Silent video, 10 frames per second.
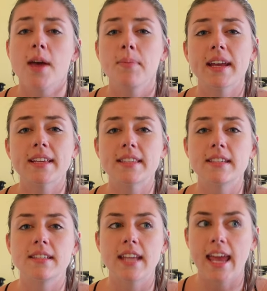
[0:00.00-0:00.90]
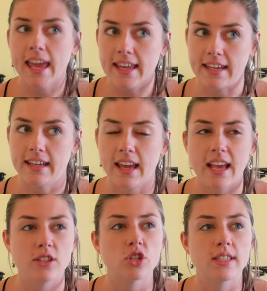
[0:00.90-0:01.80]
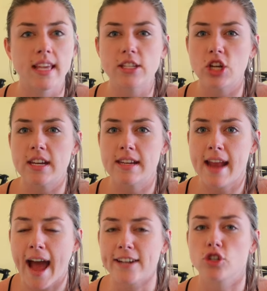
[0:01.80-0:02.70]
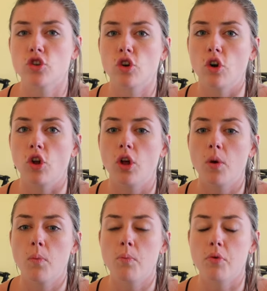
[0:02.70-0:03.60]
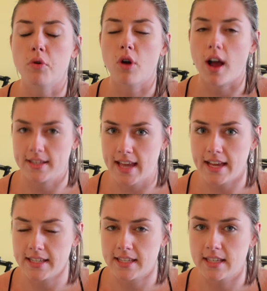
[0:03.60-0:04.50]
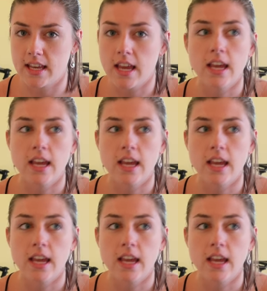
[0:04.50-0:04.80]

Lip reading: because tanning is just such a natural process.